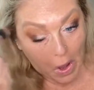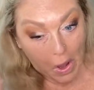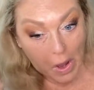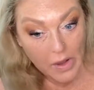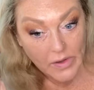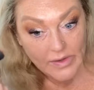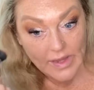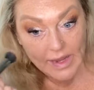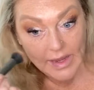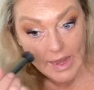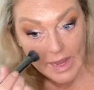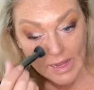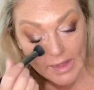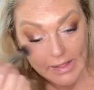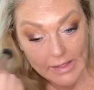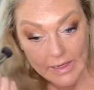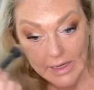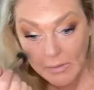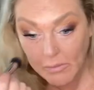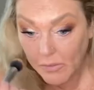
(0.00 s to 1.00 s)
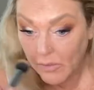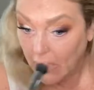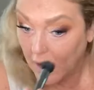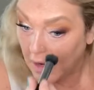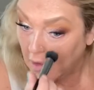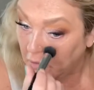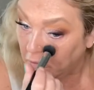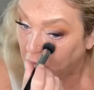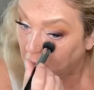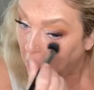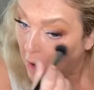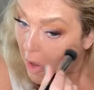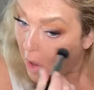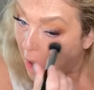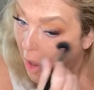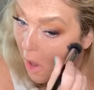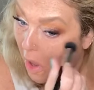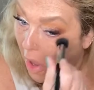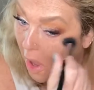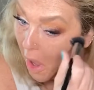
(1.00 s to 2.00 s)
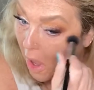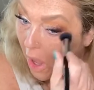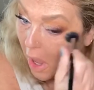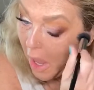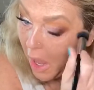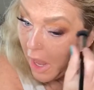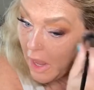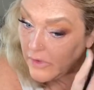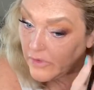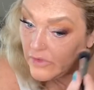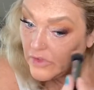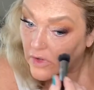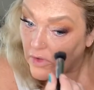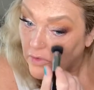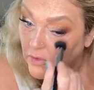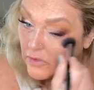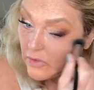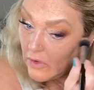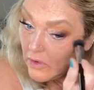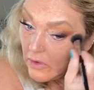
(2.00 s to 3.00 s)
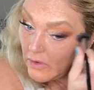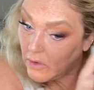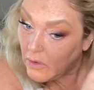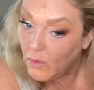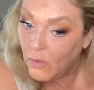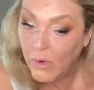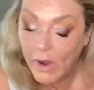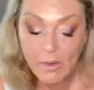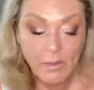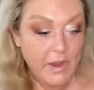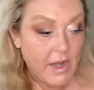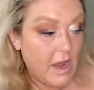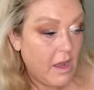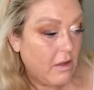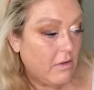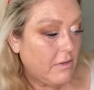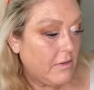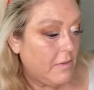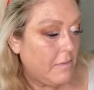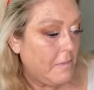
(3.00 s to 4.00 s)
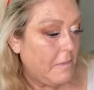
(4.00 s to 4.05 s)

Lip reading: take a clean brush and just wipe it out.